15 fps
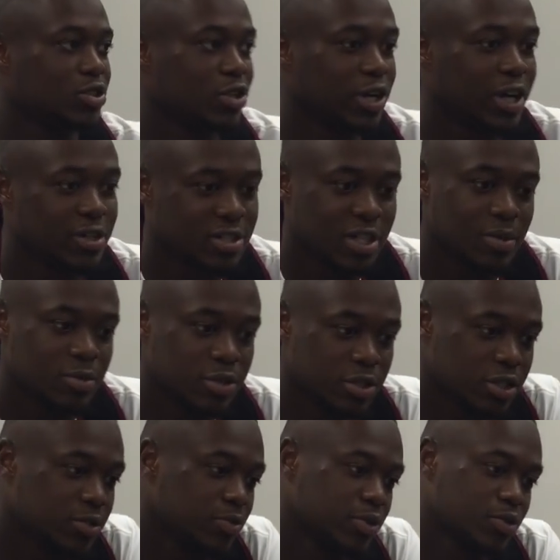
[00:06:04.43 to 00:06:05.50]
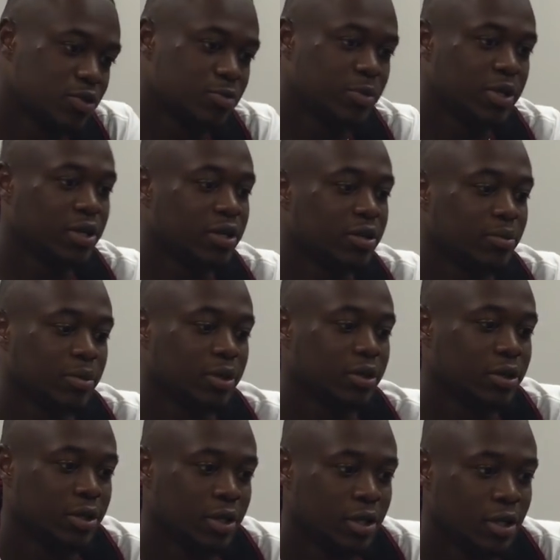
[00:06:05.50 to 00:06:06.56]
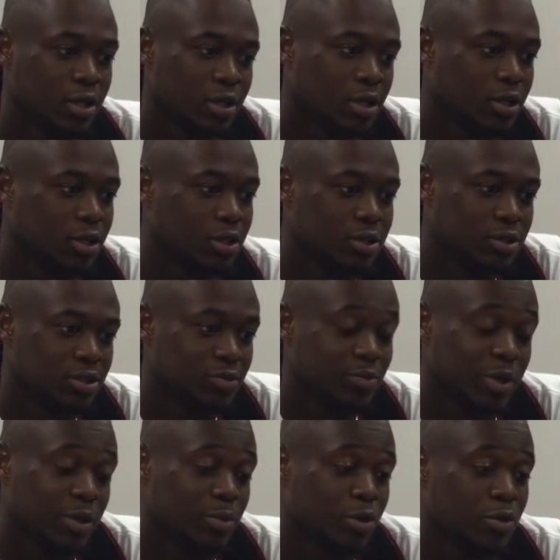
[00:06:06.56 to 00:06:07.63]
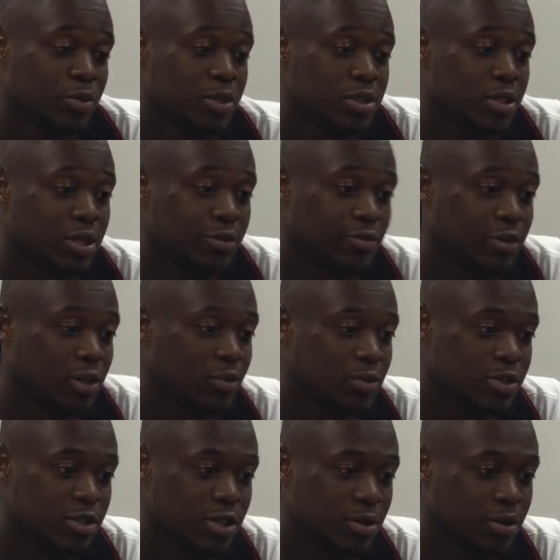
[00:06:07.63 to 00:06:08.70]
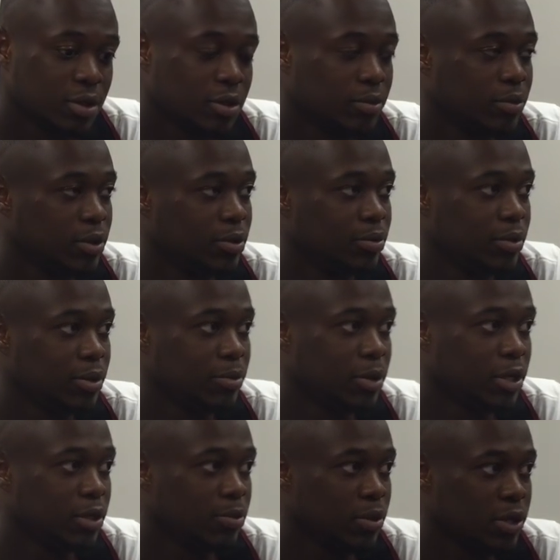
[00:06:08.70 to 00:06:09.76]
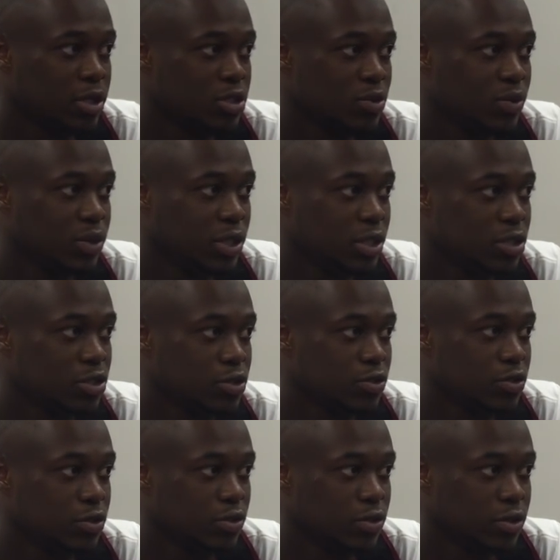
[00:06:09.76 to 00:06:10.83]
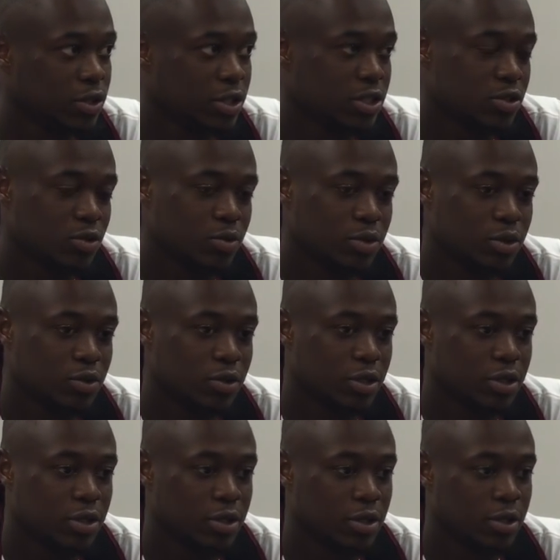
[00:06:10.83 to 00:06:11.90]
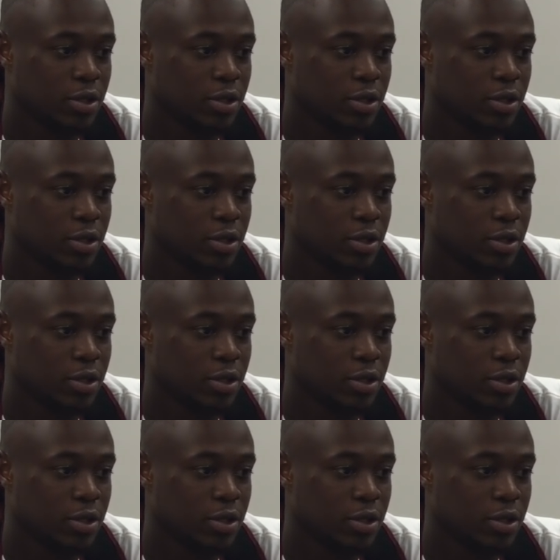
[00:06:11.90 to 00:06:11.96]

So the halftime adjustments was big, but just big moments. And I feel like we stepped up and made the plays we needed to. And that's what we do here.